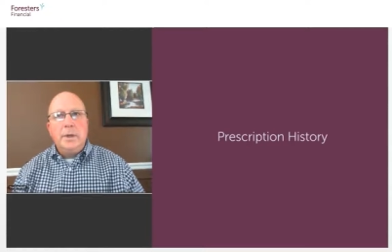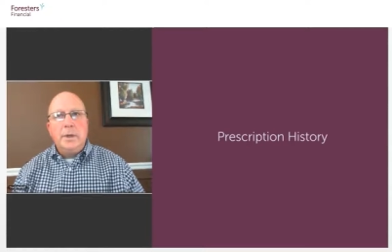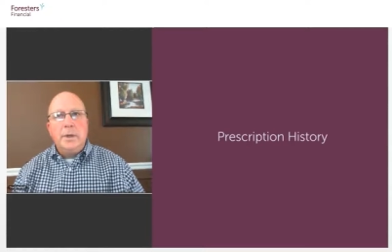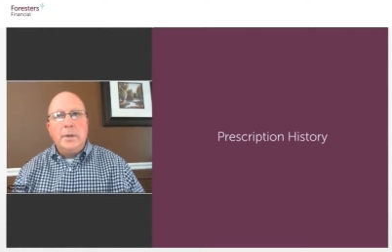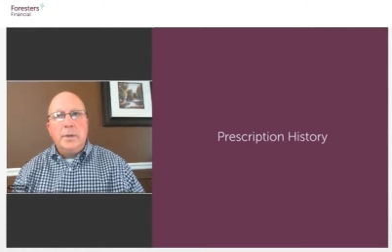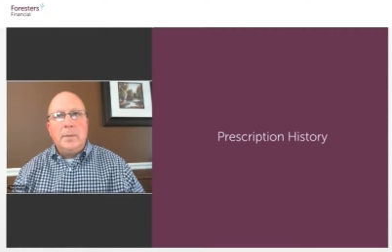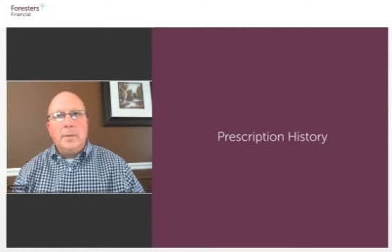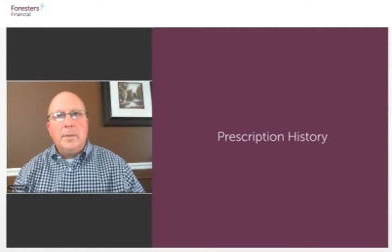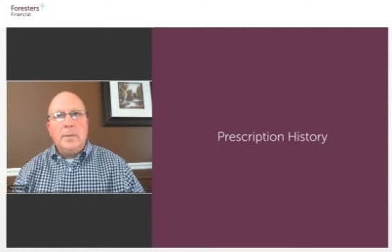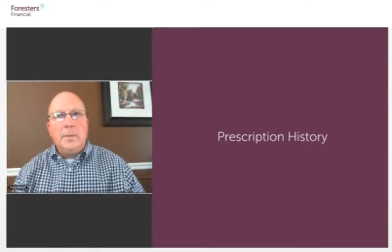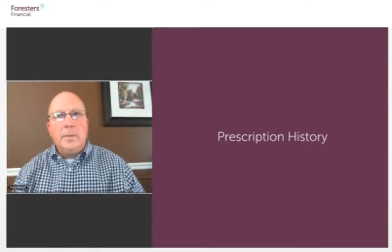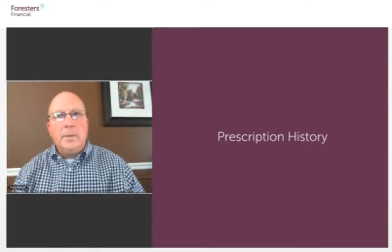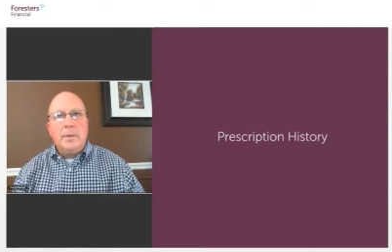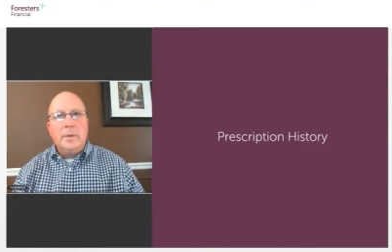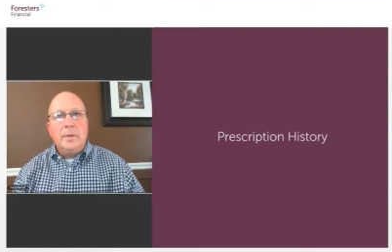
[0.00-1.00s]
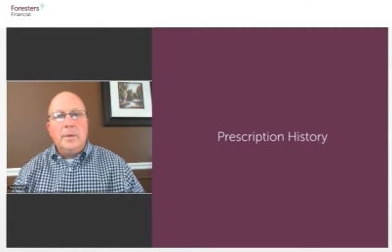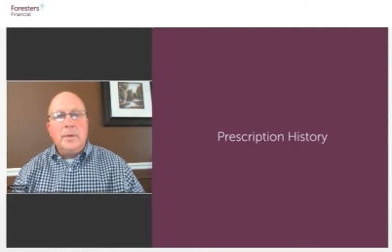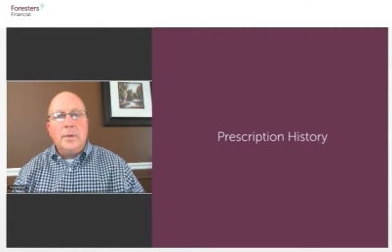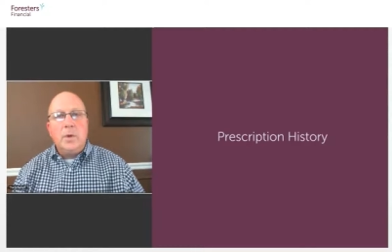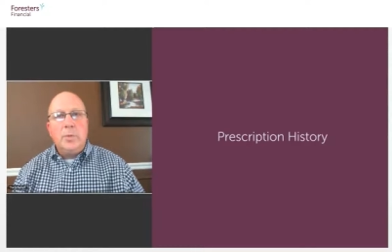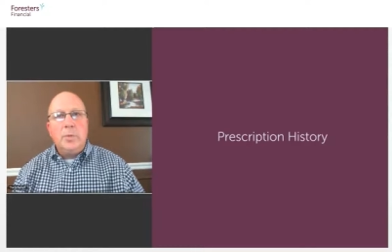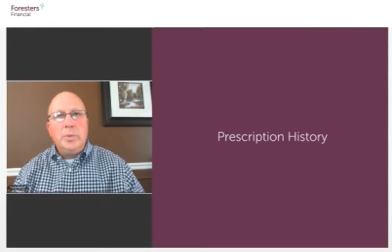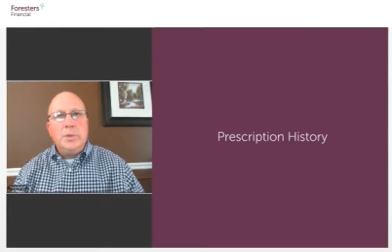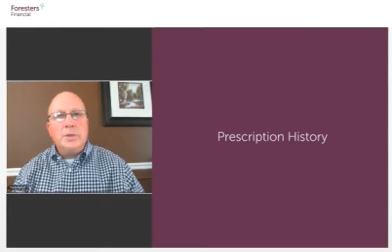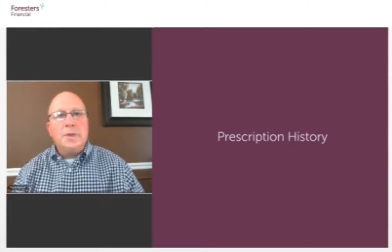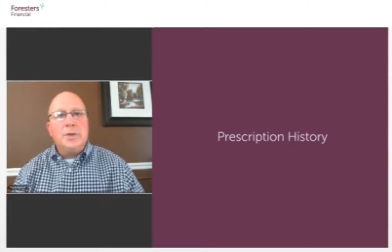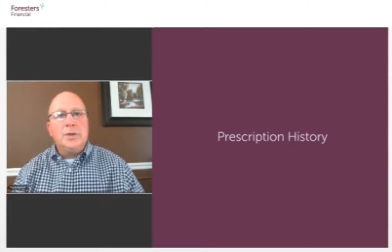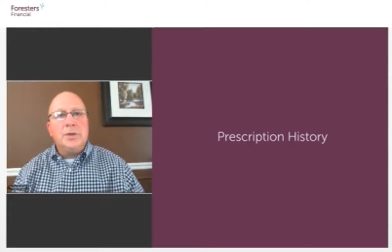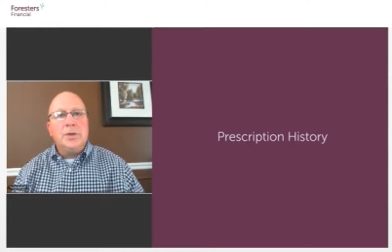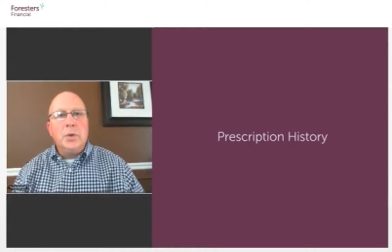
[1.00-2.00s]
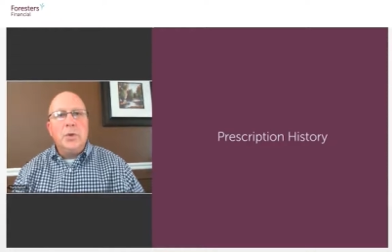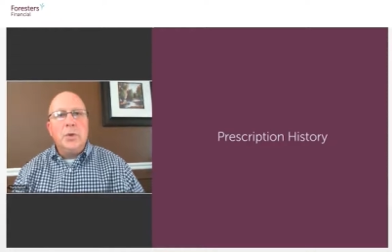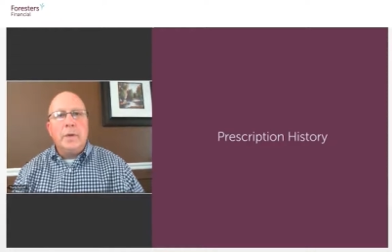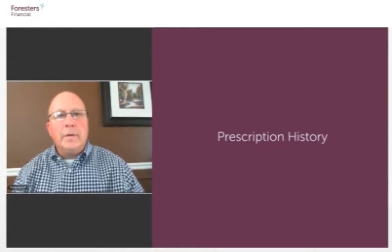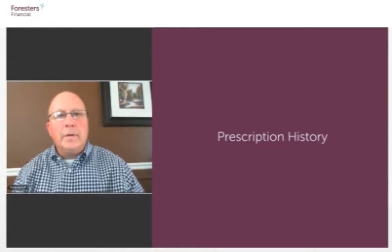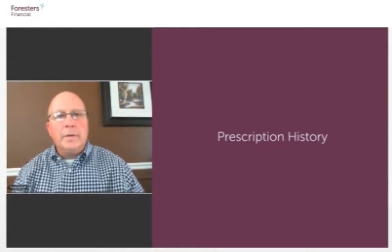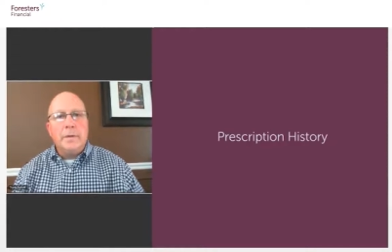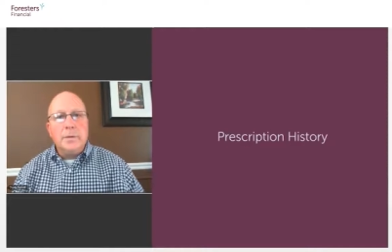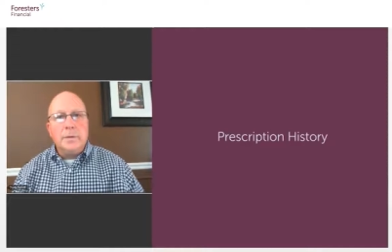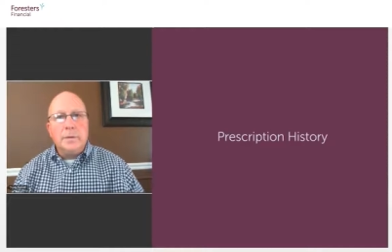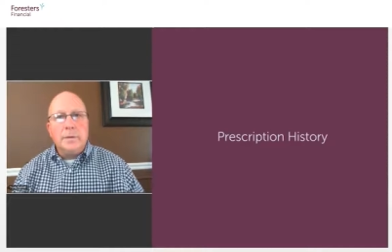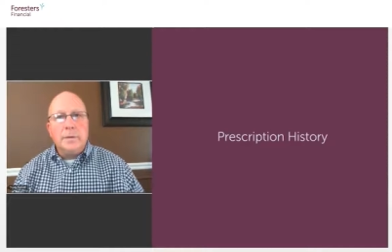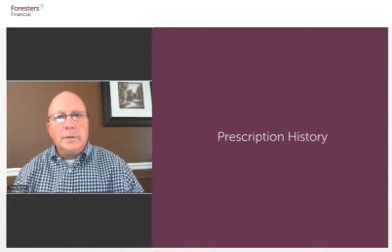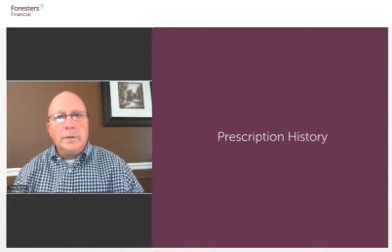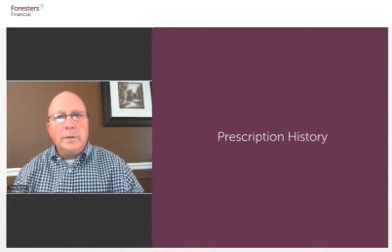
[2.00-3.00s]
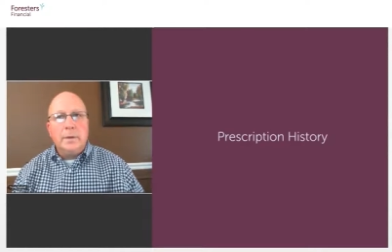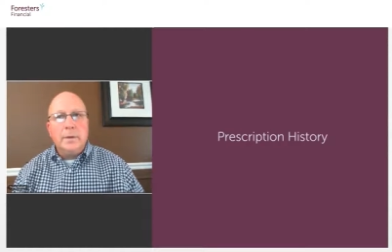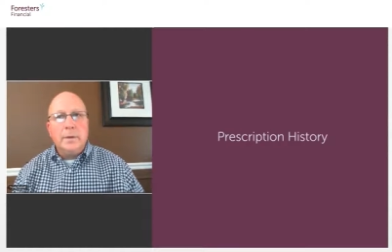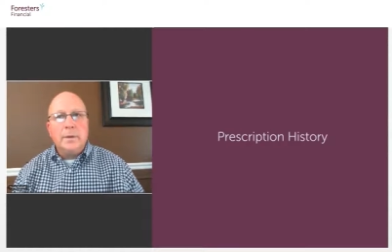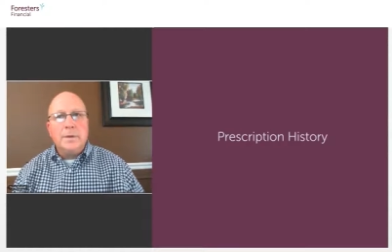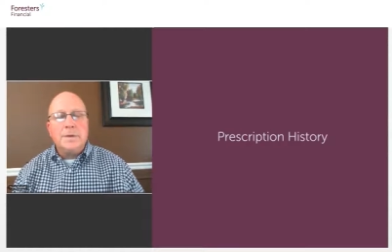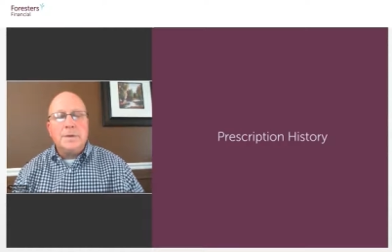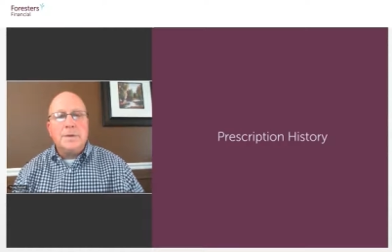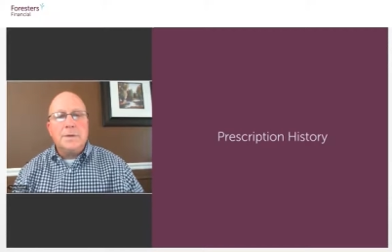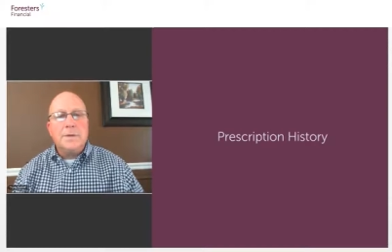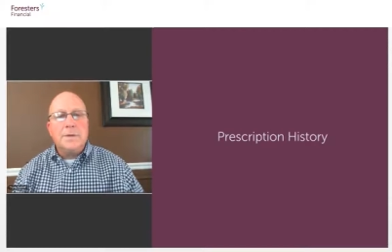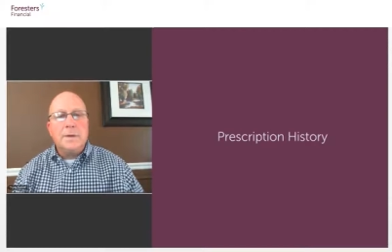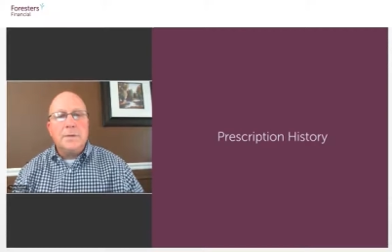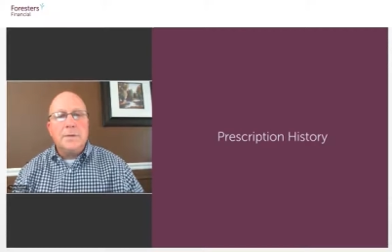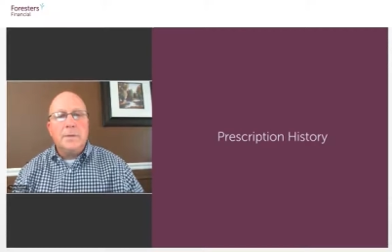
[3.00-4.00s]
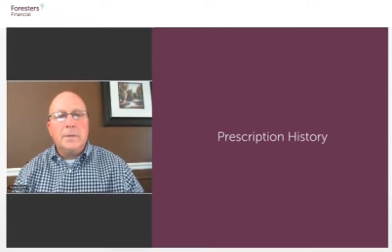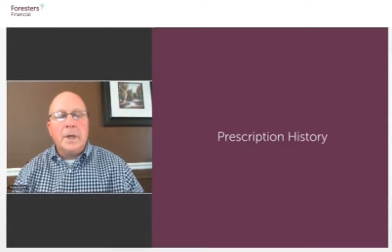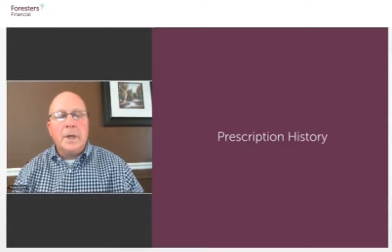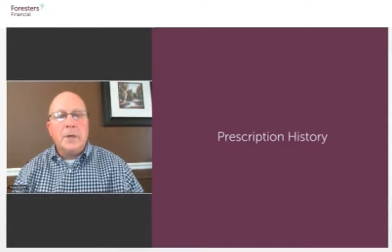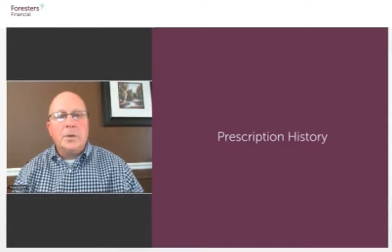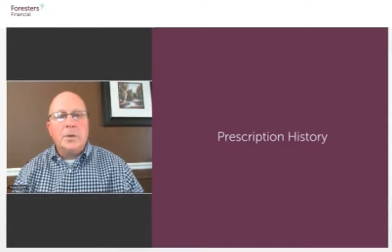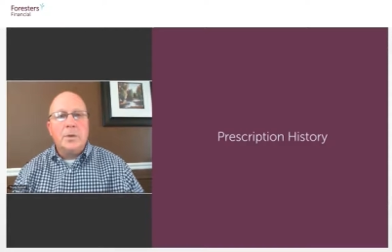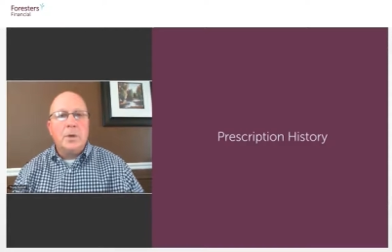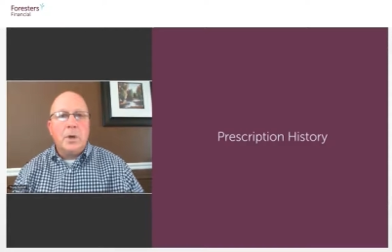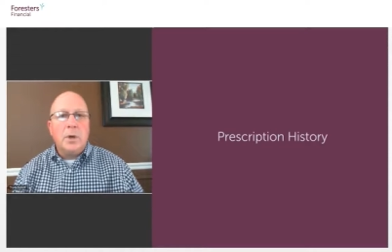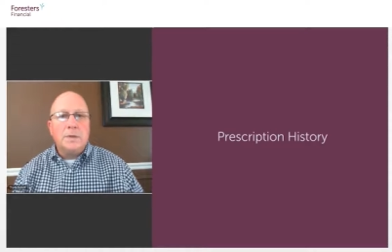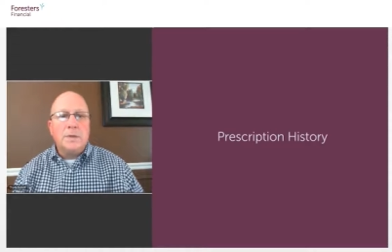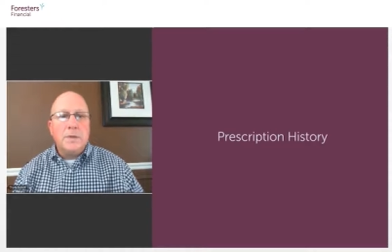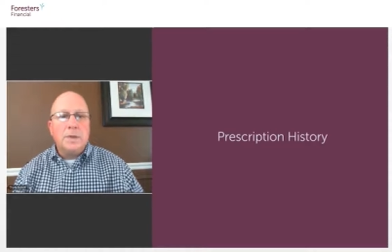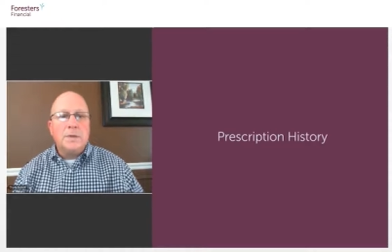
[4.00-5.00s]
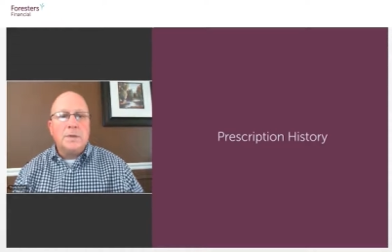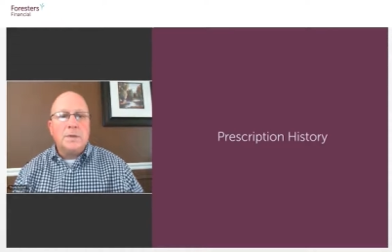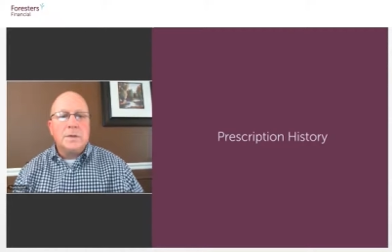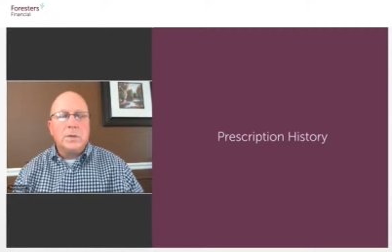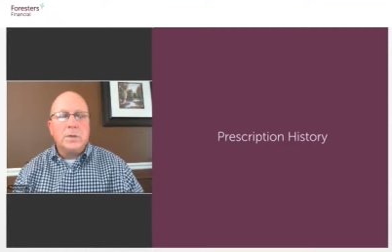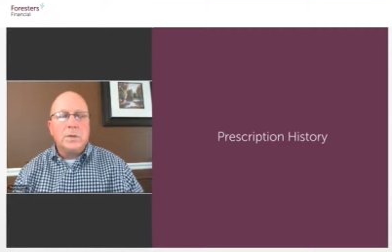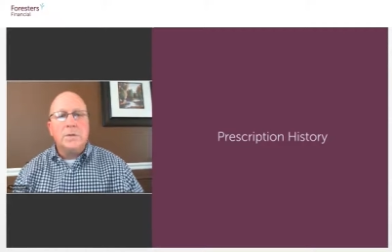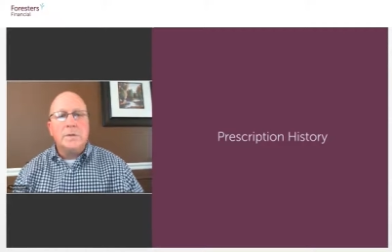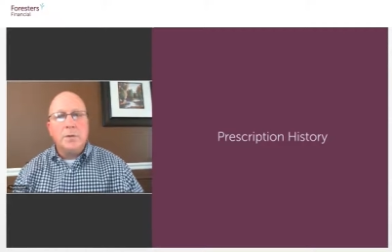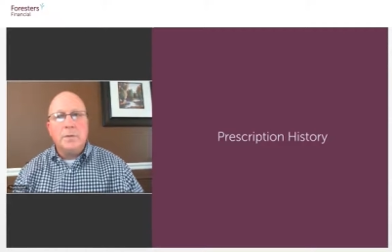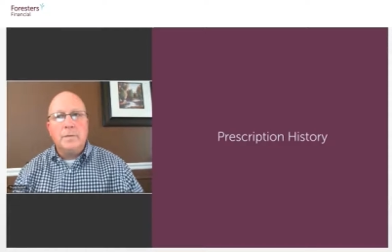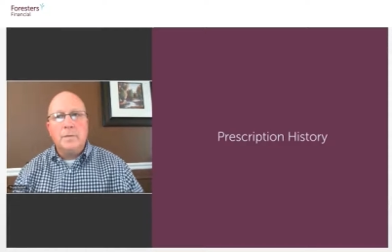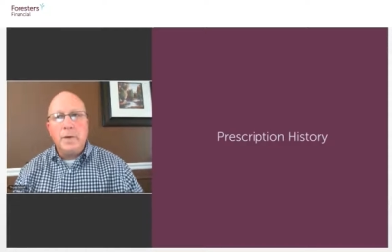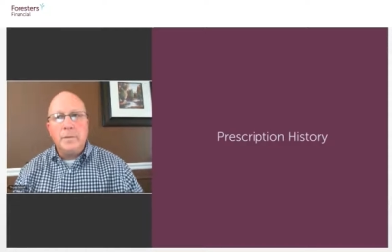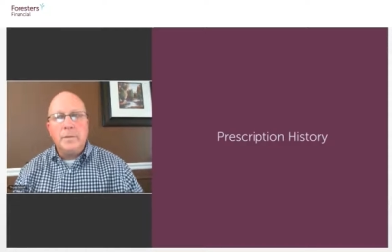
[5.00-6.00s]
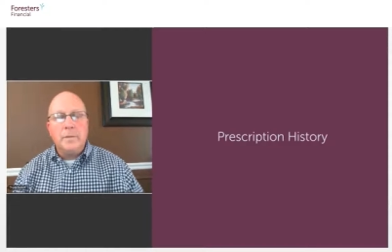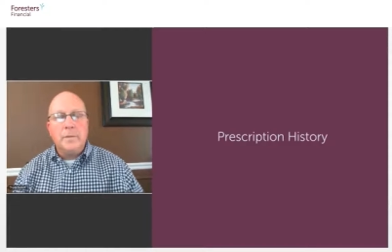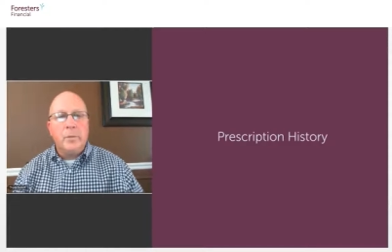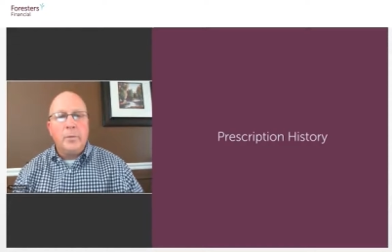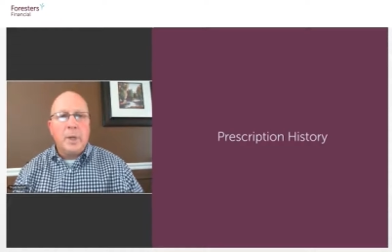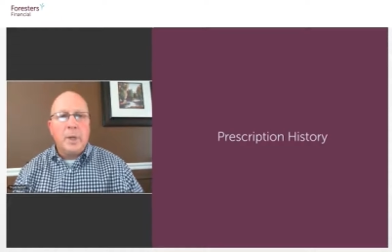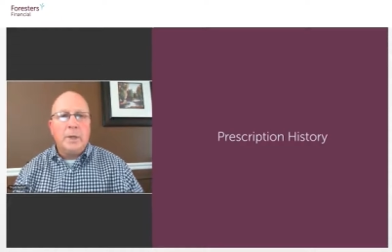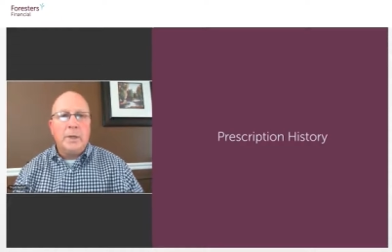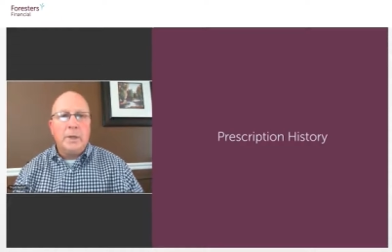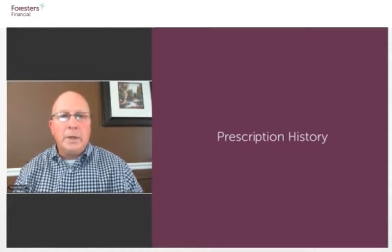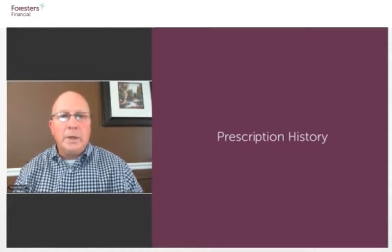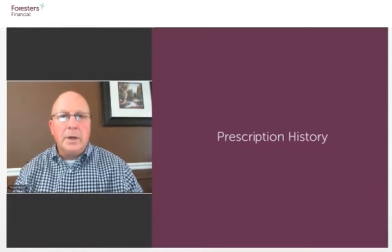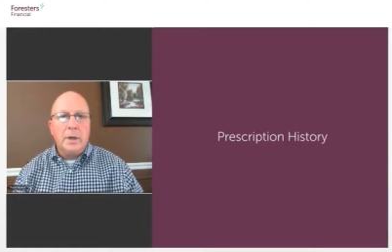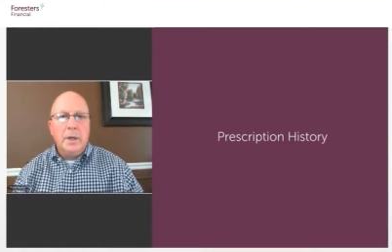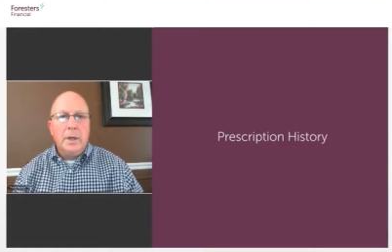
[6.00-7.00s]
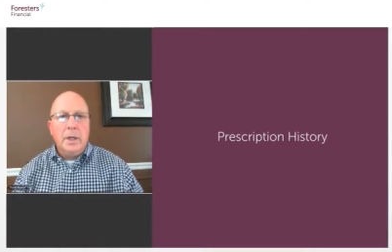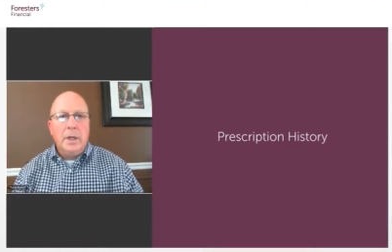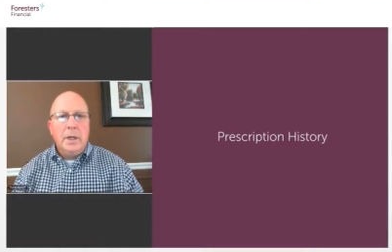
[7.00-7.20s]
the hope is that you don't have to use it. And nitro also has sort of a shelf life of about a year.